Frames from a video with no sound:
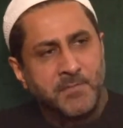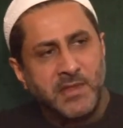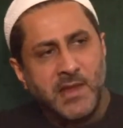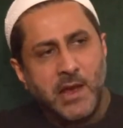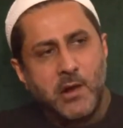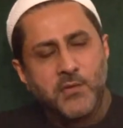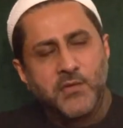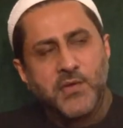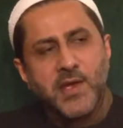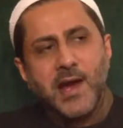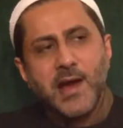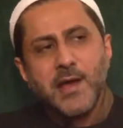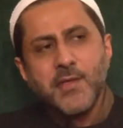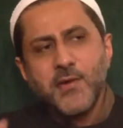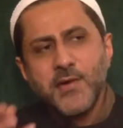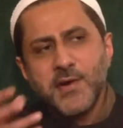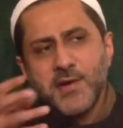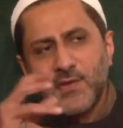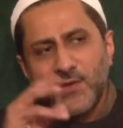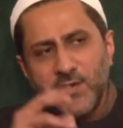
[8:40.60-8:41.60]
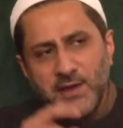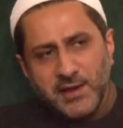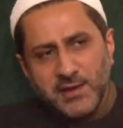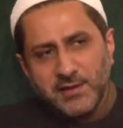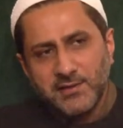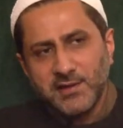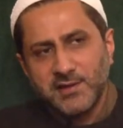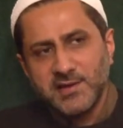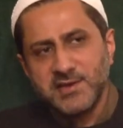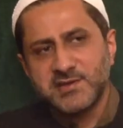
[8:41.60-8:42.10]
Now, the other
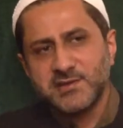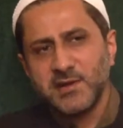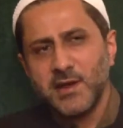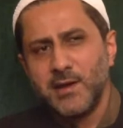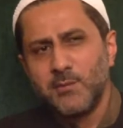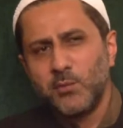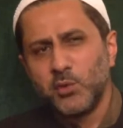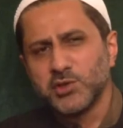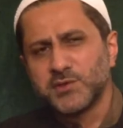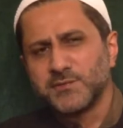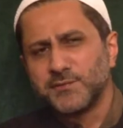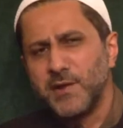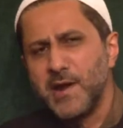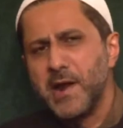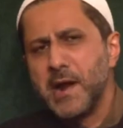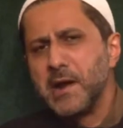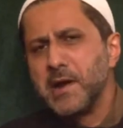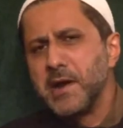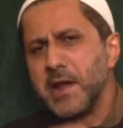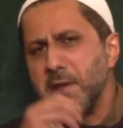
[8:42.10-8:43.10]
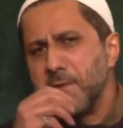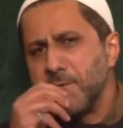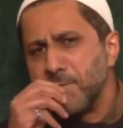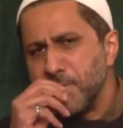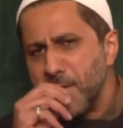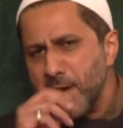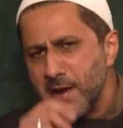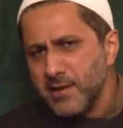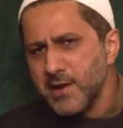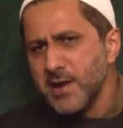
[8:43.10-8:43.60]
thing that Islam was very,
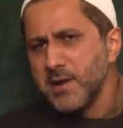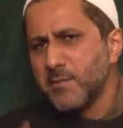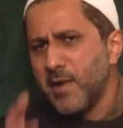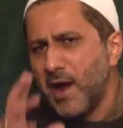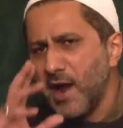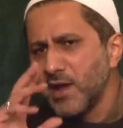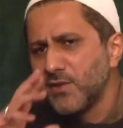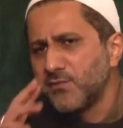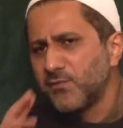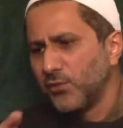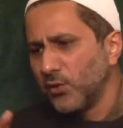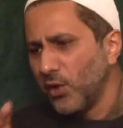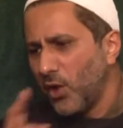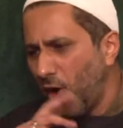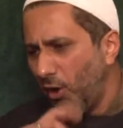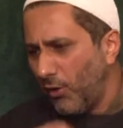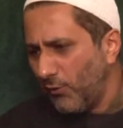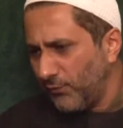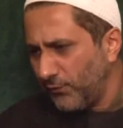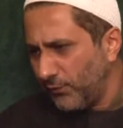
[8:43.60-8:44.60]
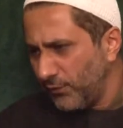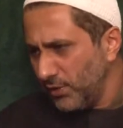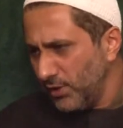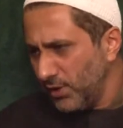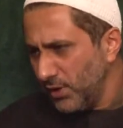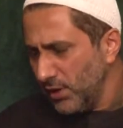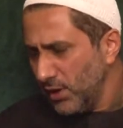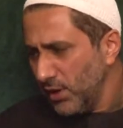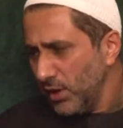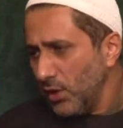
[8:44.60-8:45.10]
very mindful of
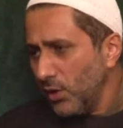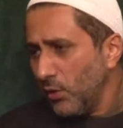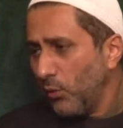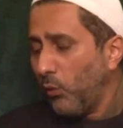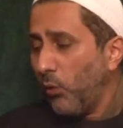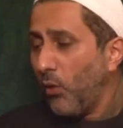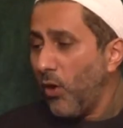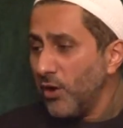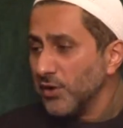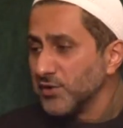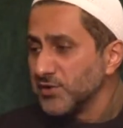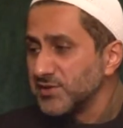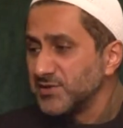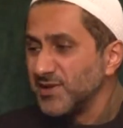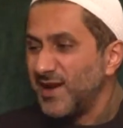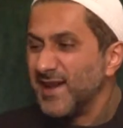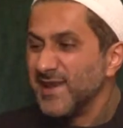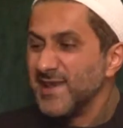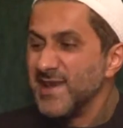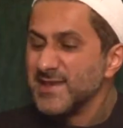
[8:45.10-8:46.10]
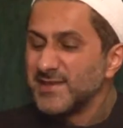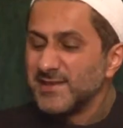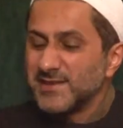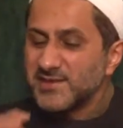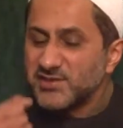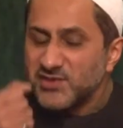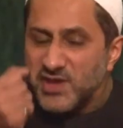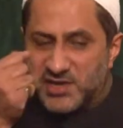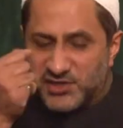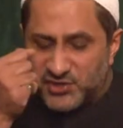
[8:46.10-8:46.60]
was
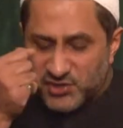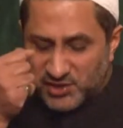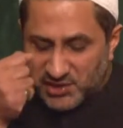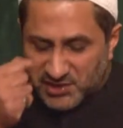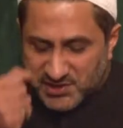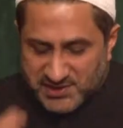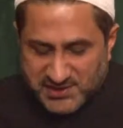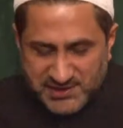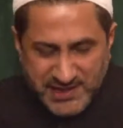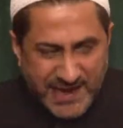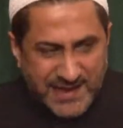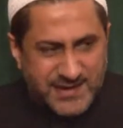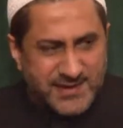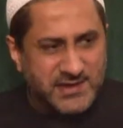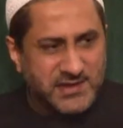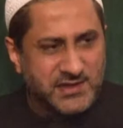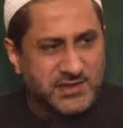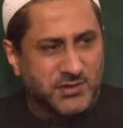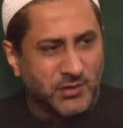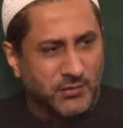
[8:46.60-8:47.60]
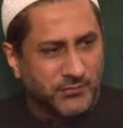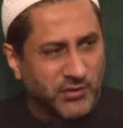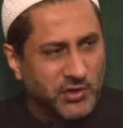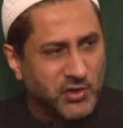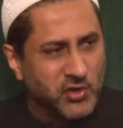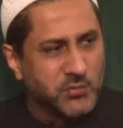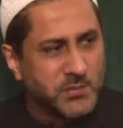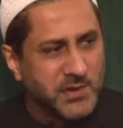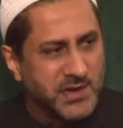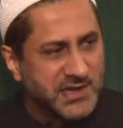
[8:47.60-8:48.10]
another central tenet of
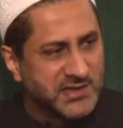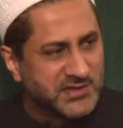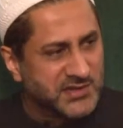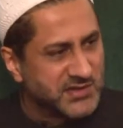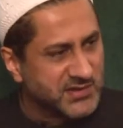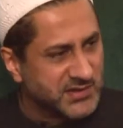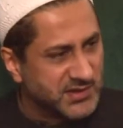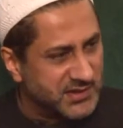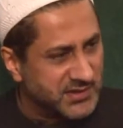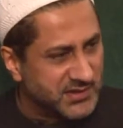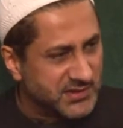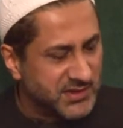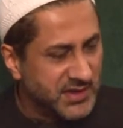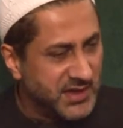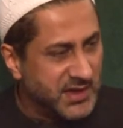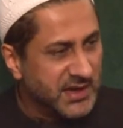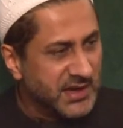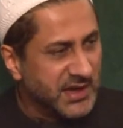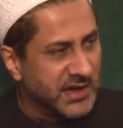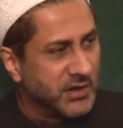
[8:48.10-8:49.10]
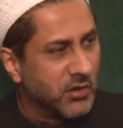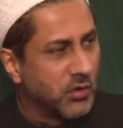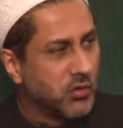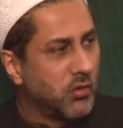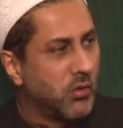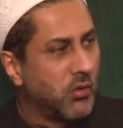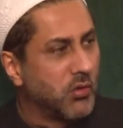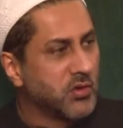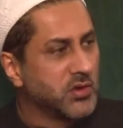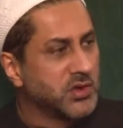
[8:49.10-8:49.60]
the human existence in
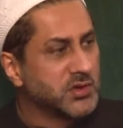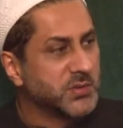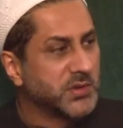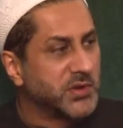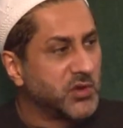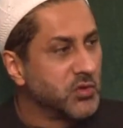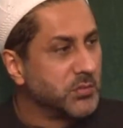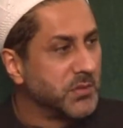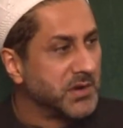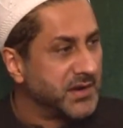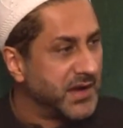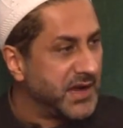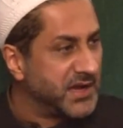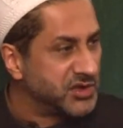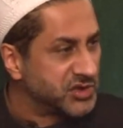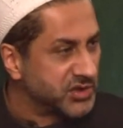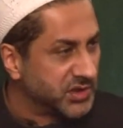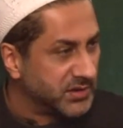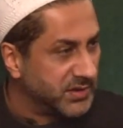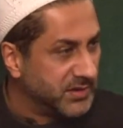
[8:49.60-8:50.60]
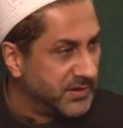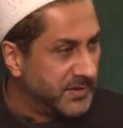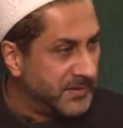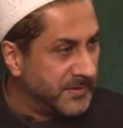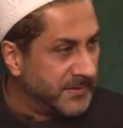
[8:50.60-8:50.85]
accordance with human nature.